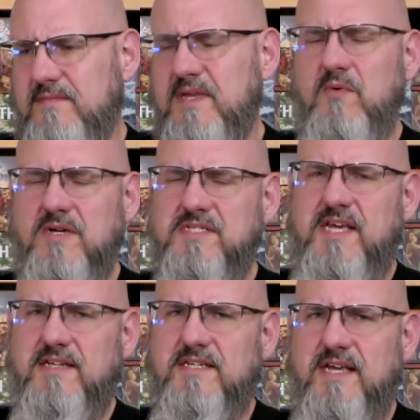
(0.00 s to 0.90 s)
He was
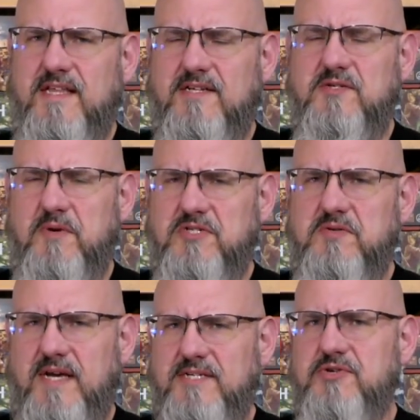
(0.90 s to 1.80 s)
saying today that it's a much
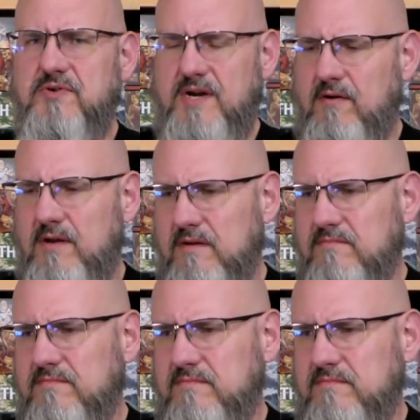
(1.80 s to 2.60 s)
nicer area.